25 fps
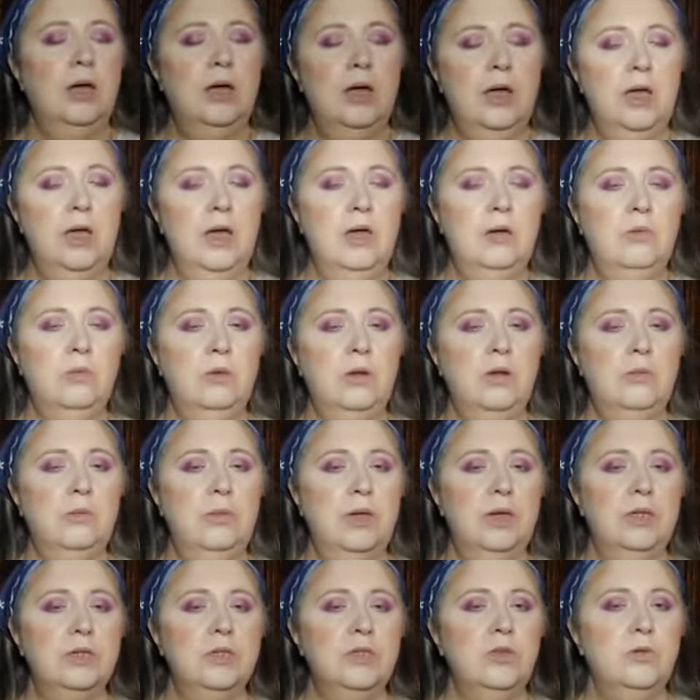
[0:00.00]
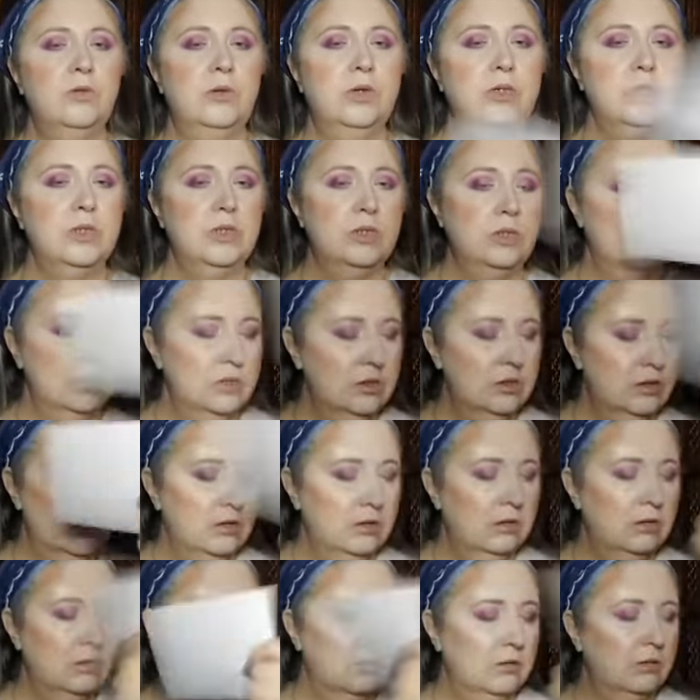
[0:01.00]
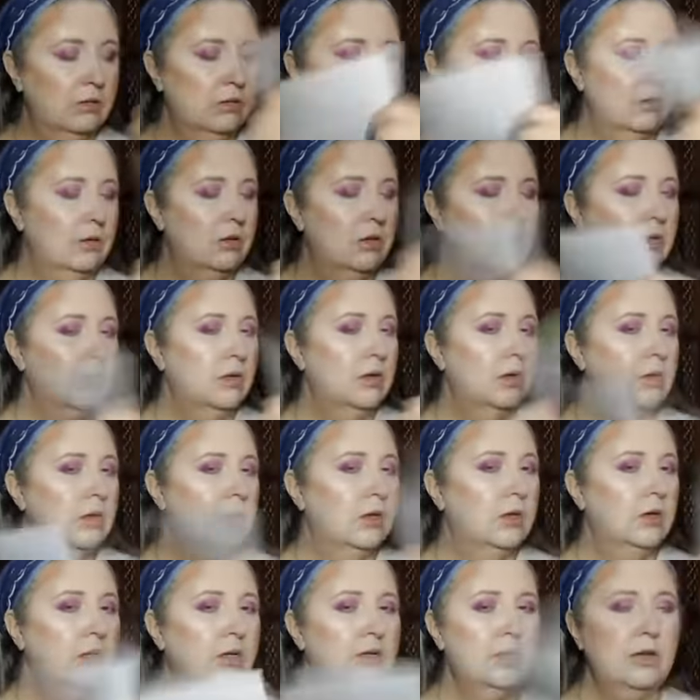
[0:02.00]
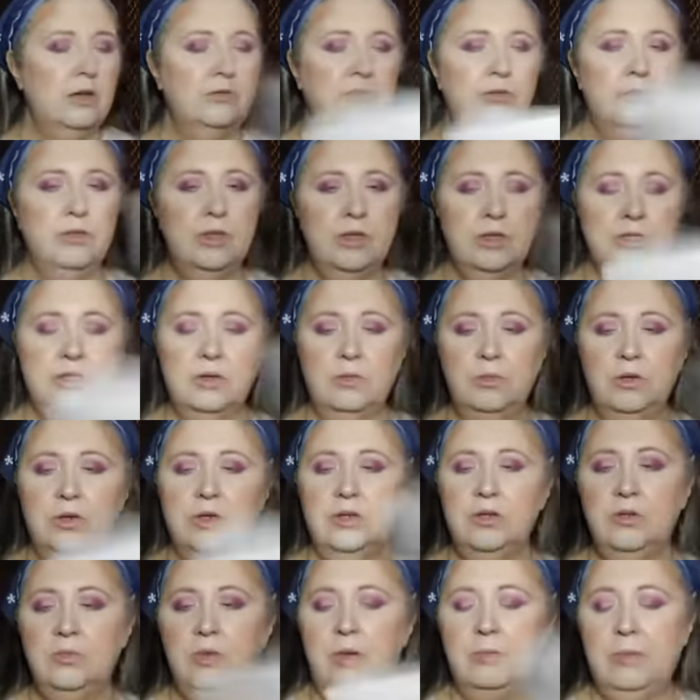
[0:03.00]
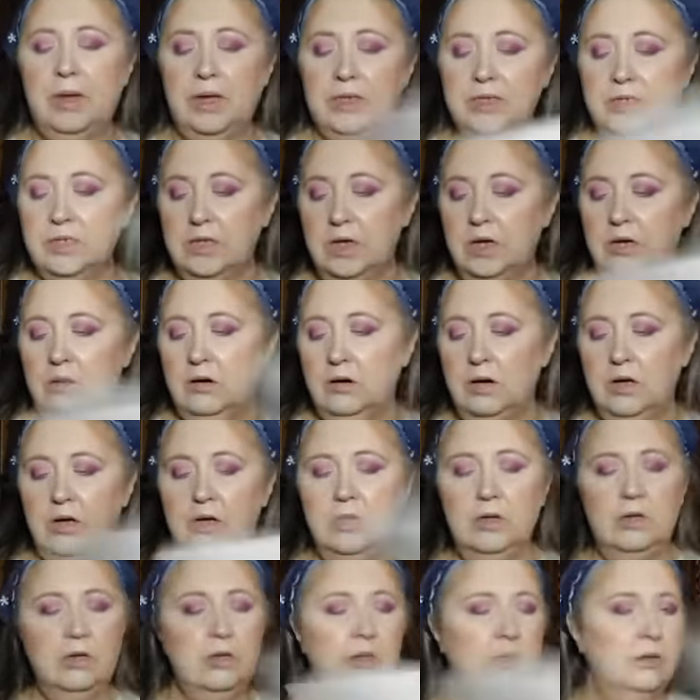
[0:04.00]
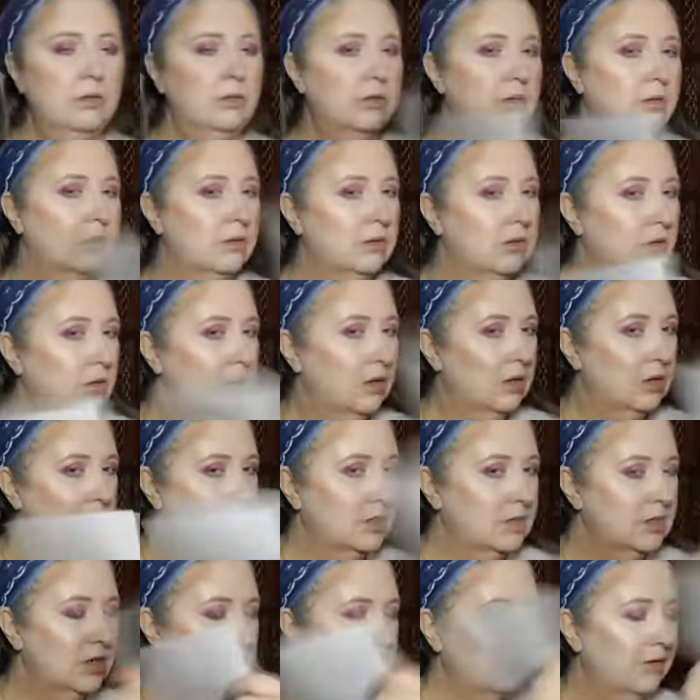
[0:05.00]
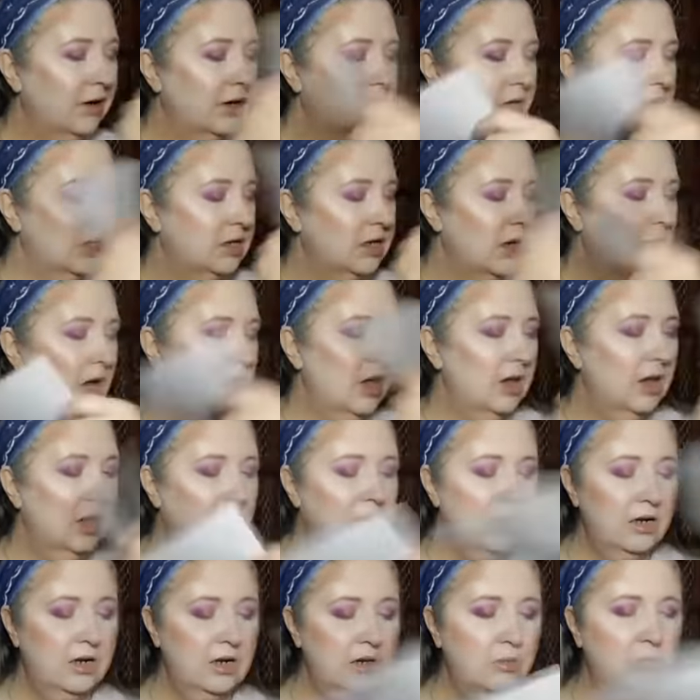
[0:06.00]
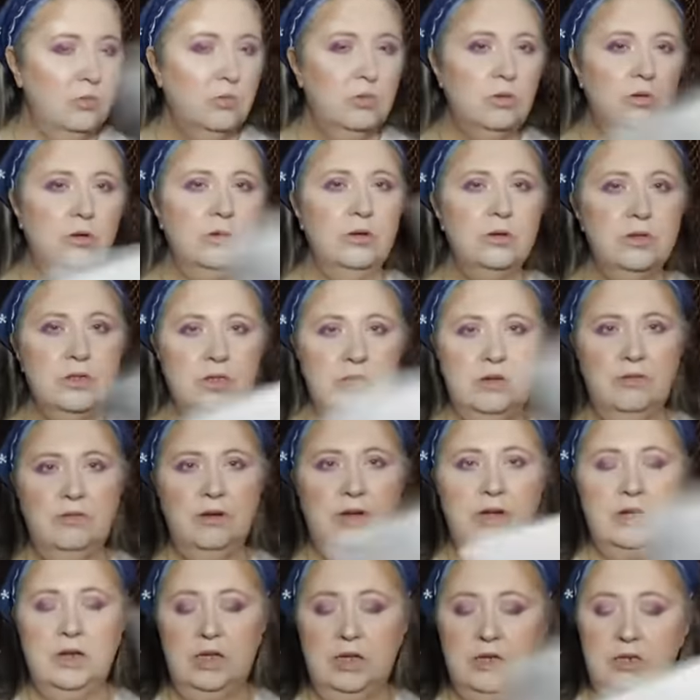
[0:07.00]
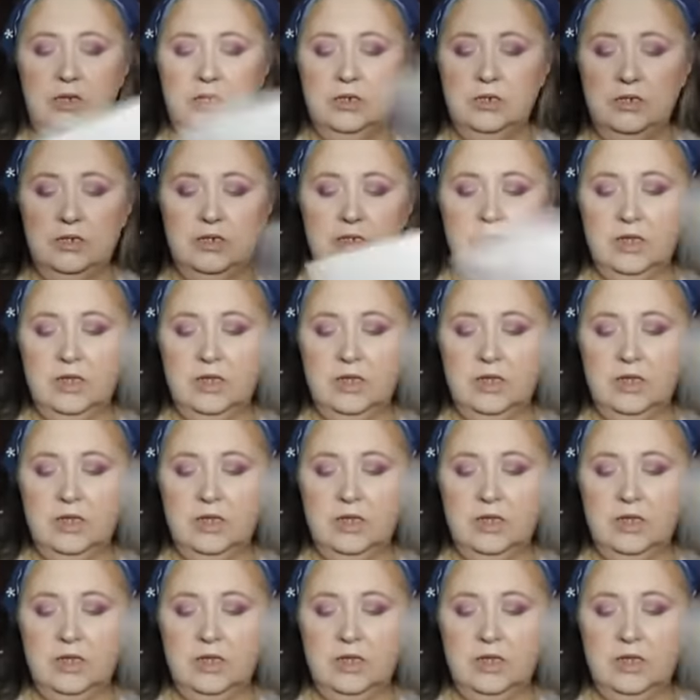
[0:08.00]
I hate when it makes noises. Because after this, I'm going to do my mascara and see if I need to highlight any more, see if I need to